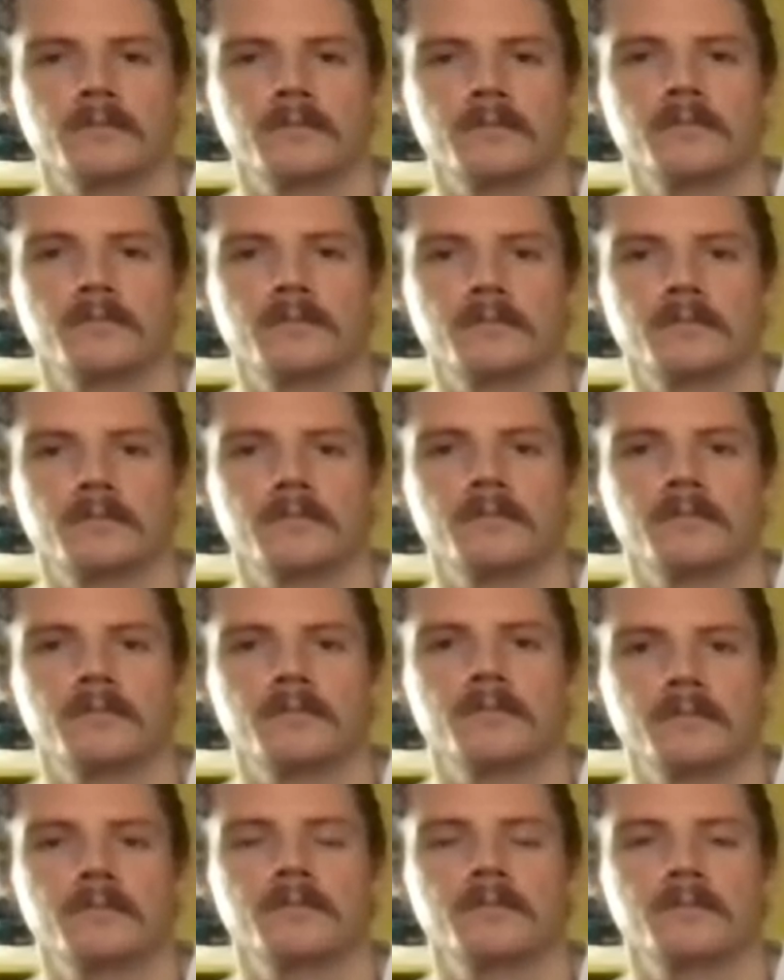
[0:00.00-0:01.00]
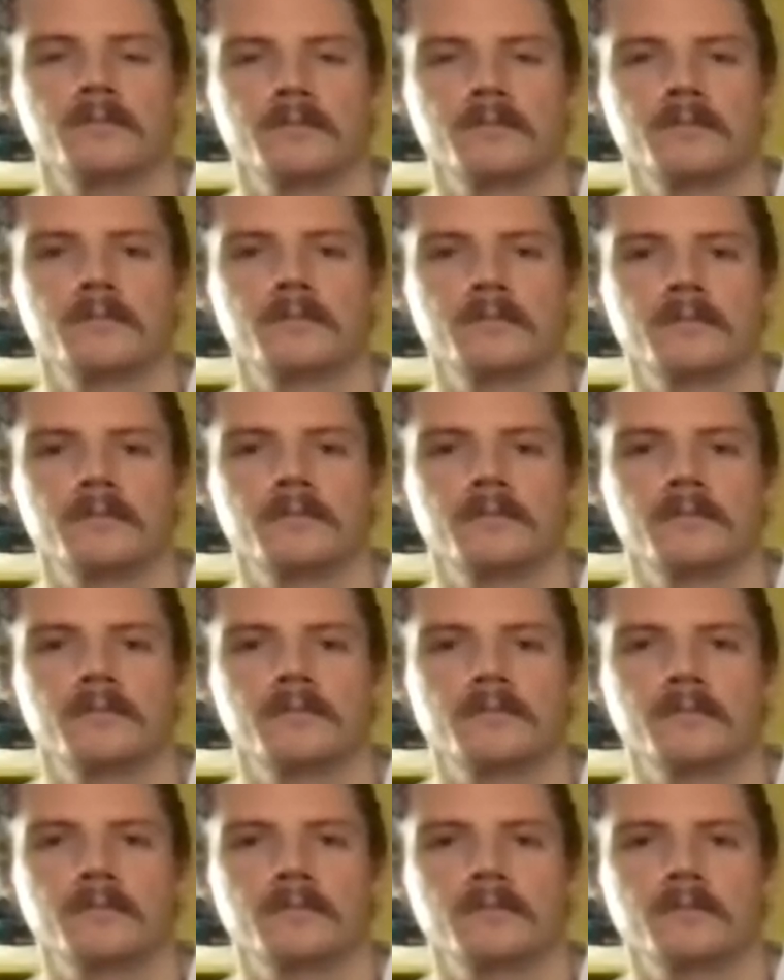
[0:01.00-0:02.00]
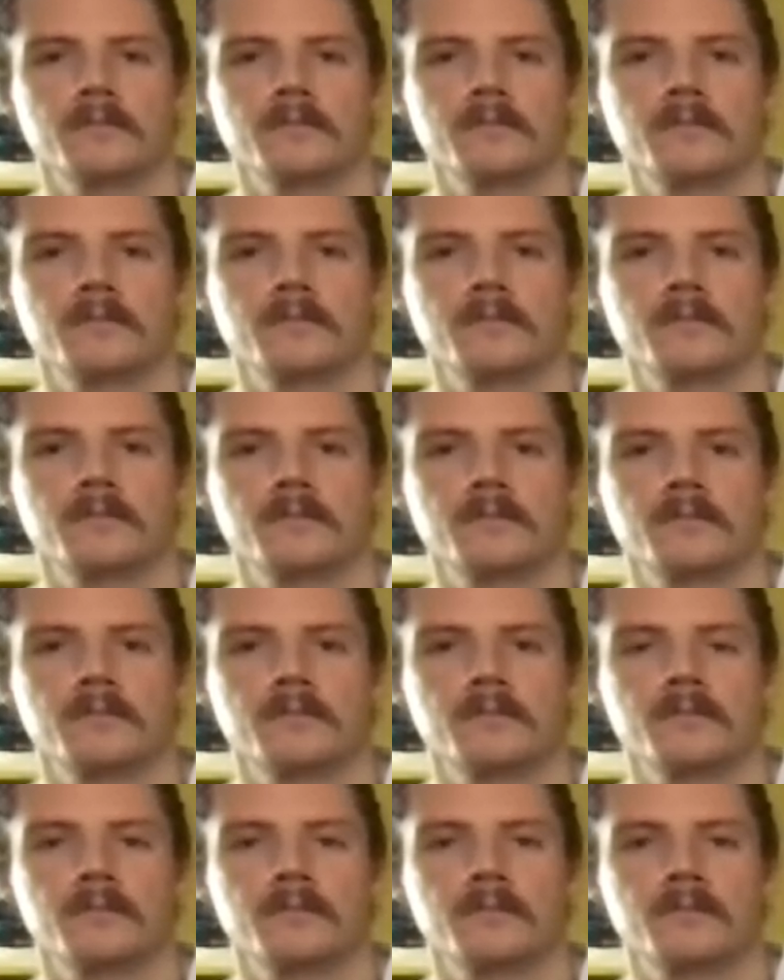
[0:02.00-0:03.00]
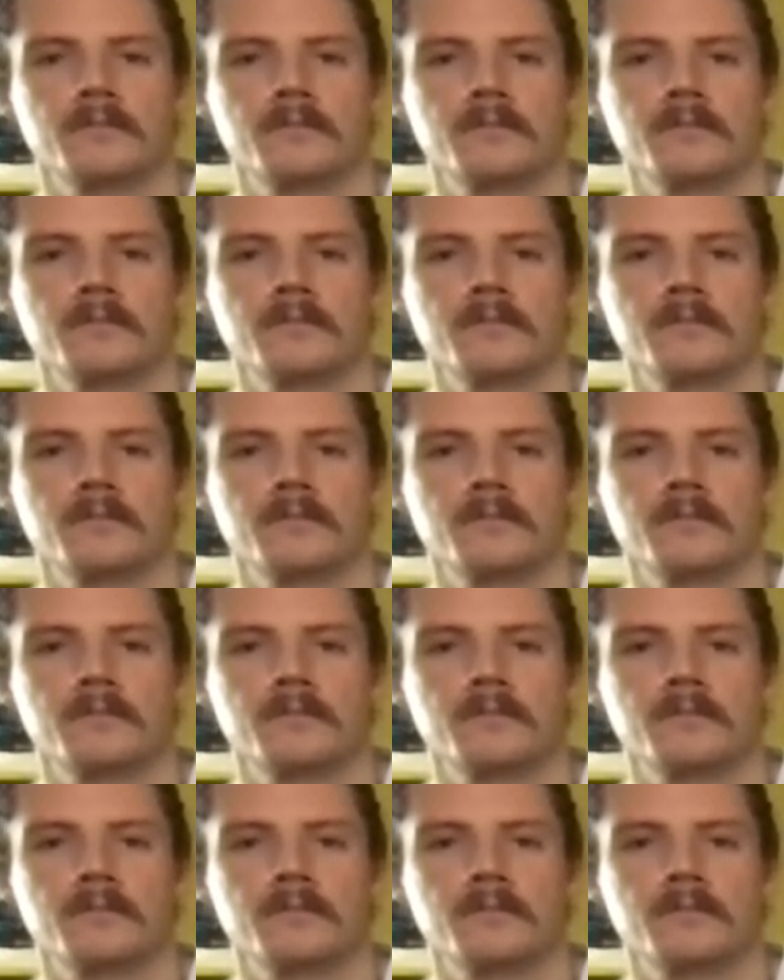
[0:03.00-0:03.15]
[no speech]